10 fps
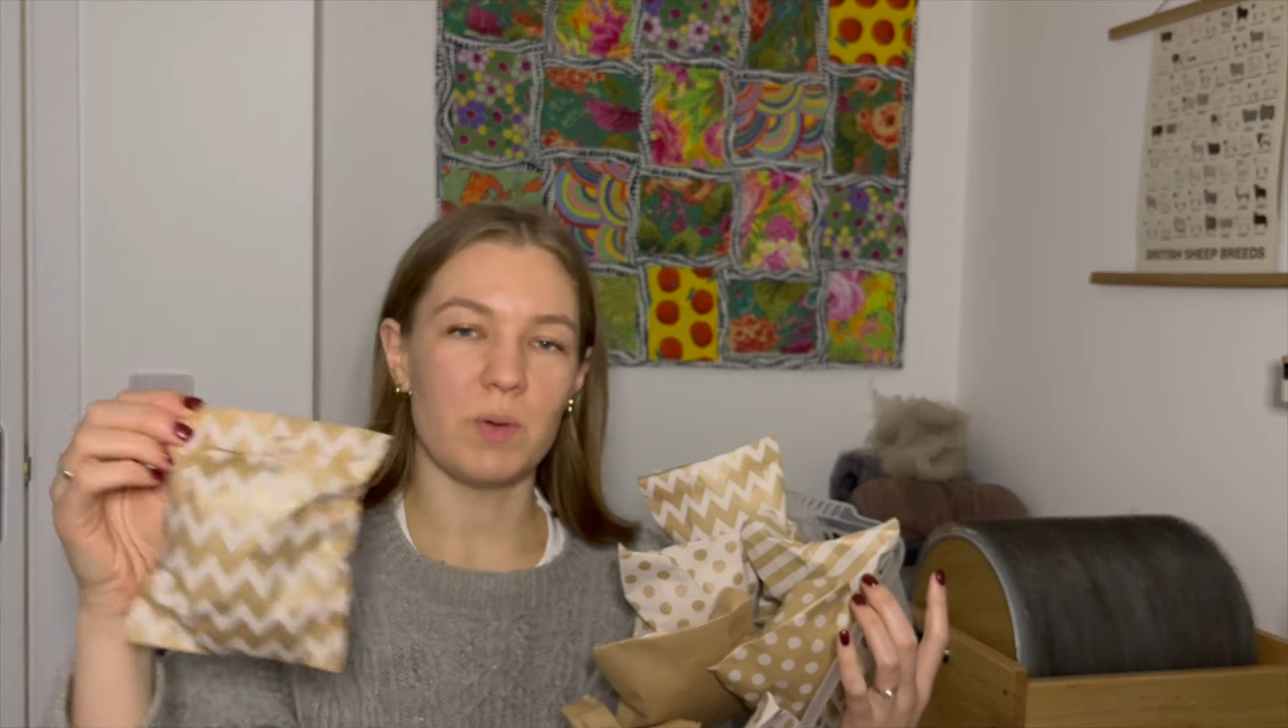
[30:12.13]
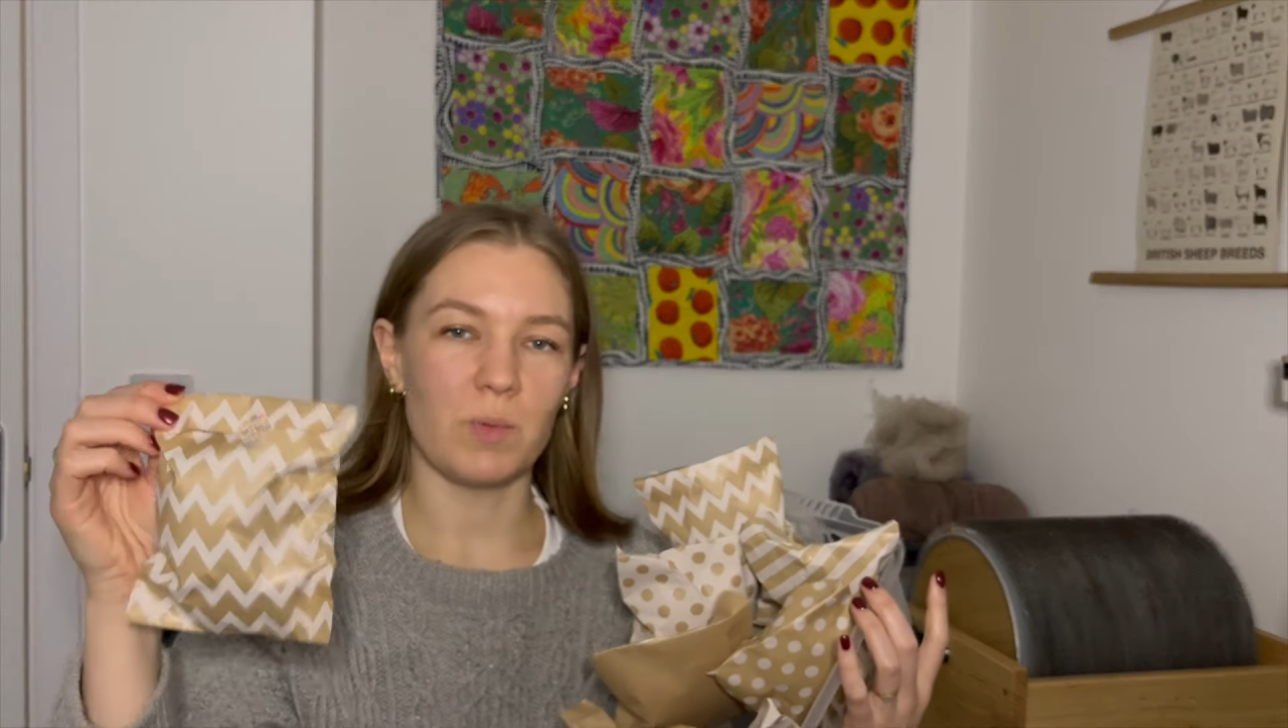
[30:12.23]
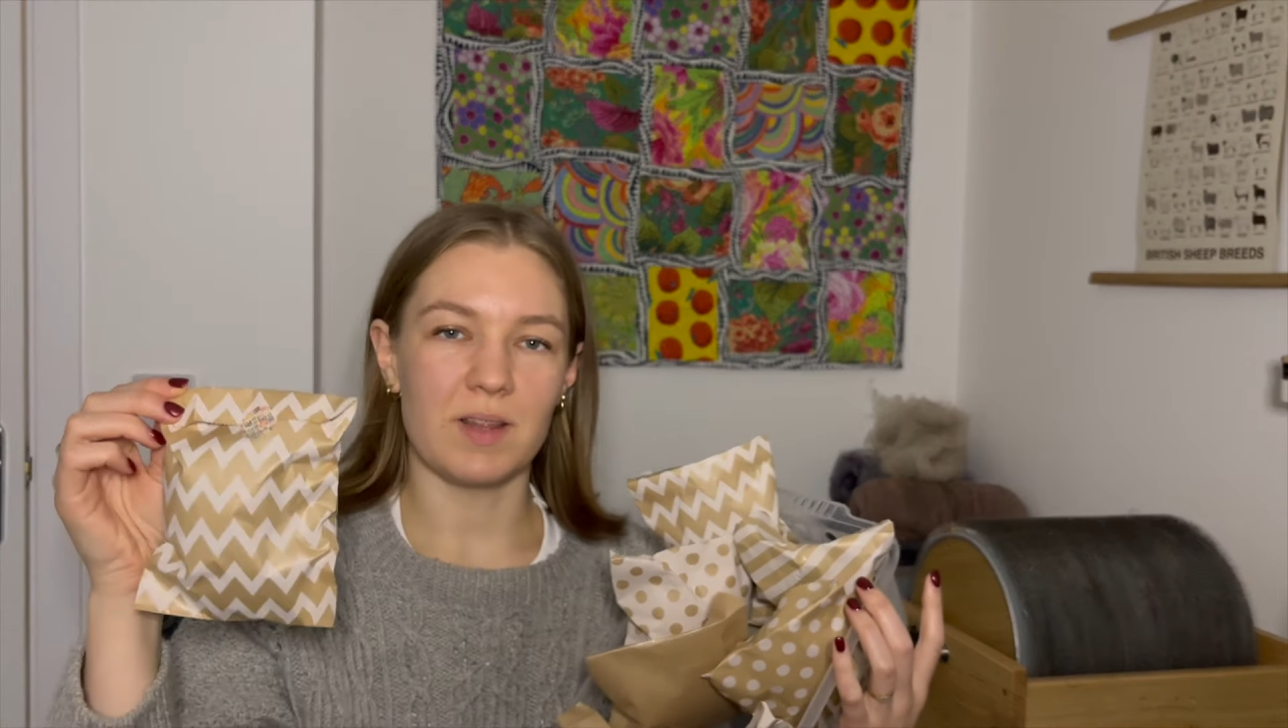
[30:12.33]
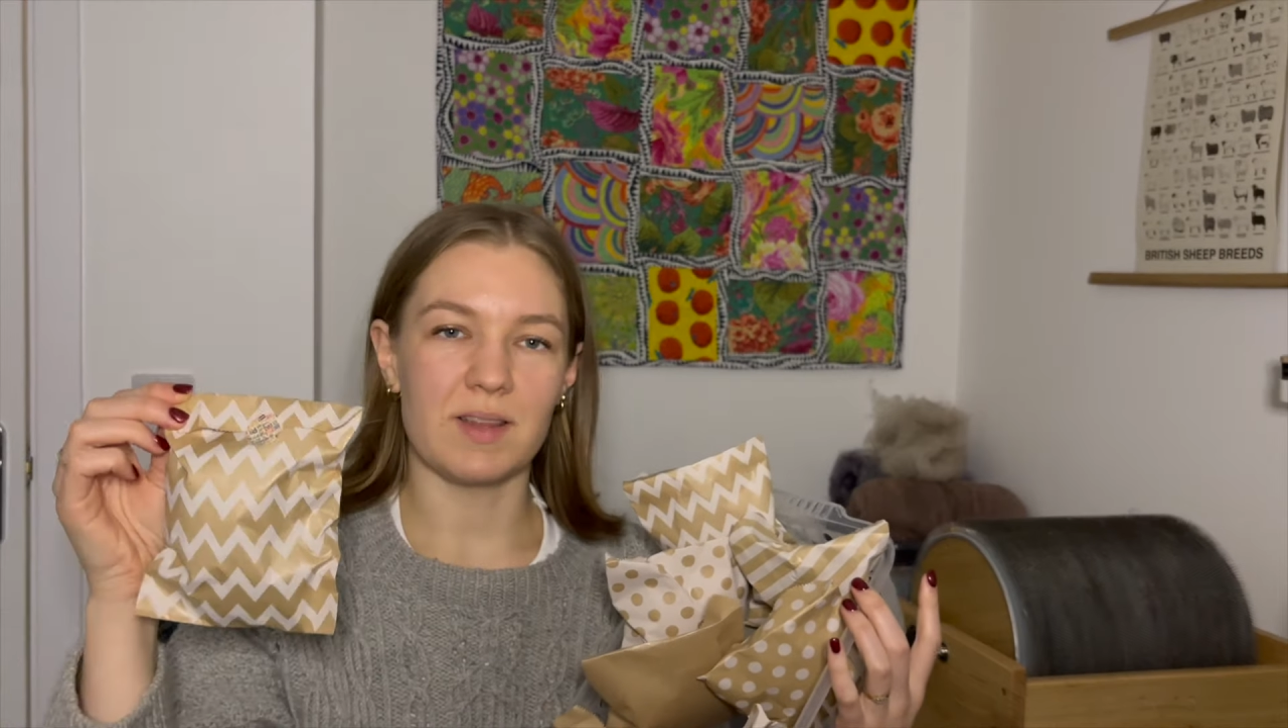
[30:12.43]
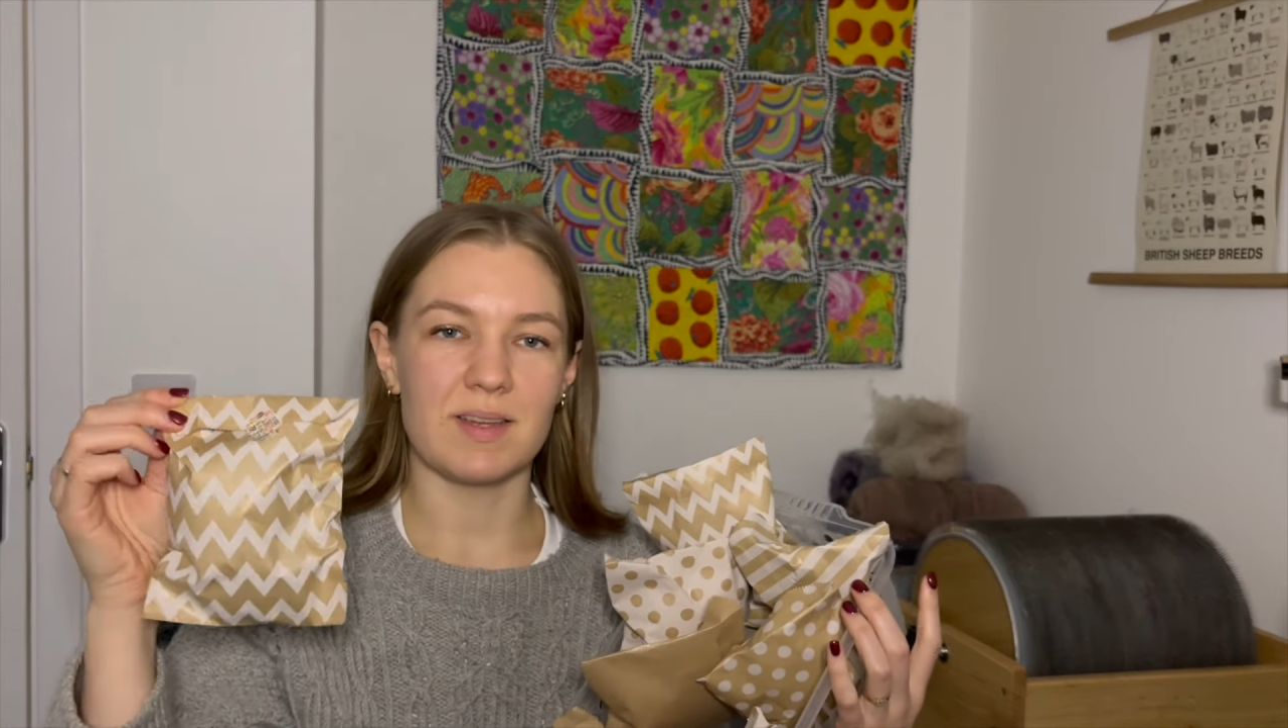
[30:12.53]
one
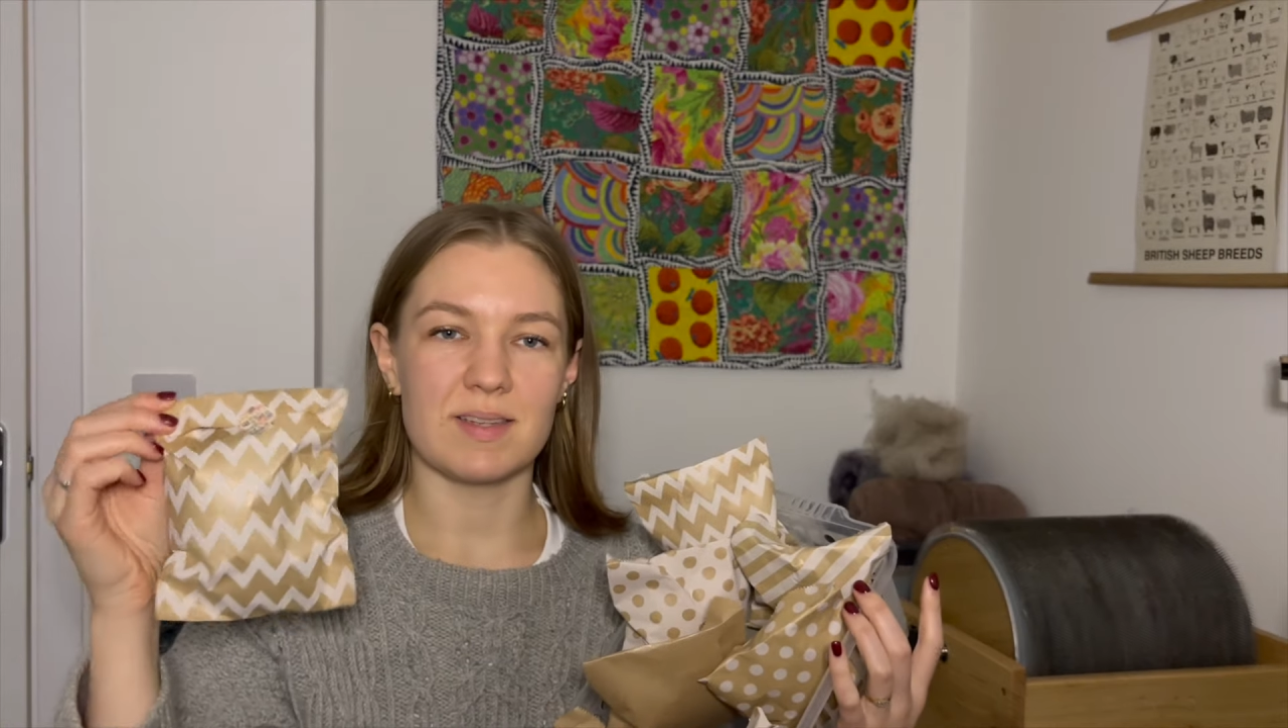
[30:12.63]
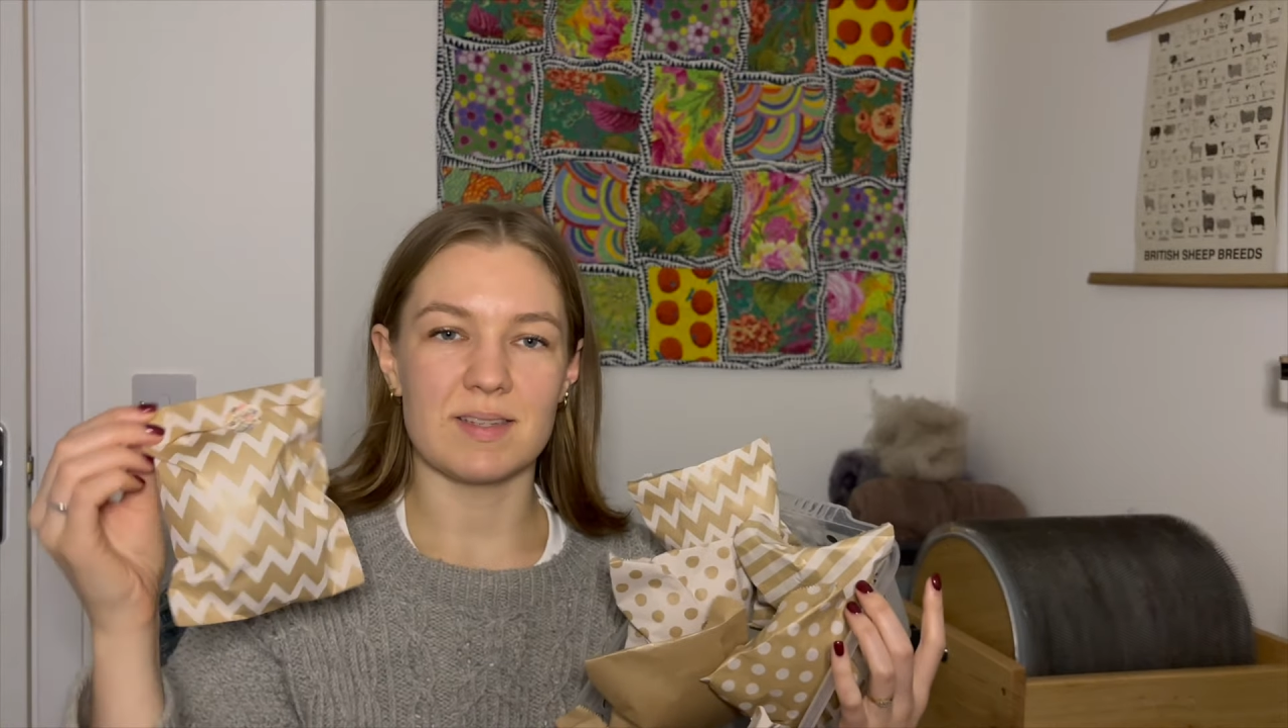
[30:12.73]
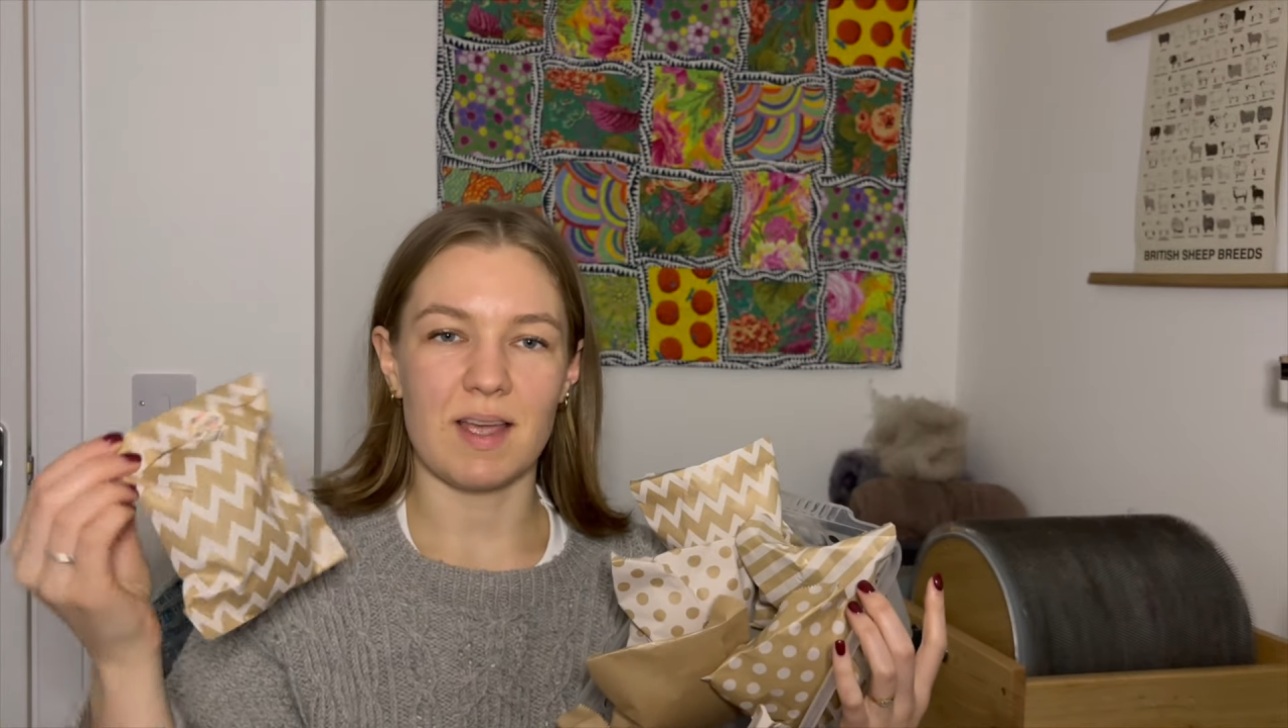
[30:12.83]
of these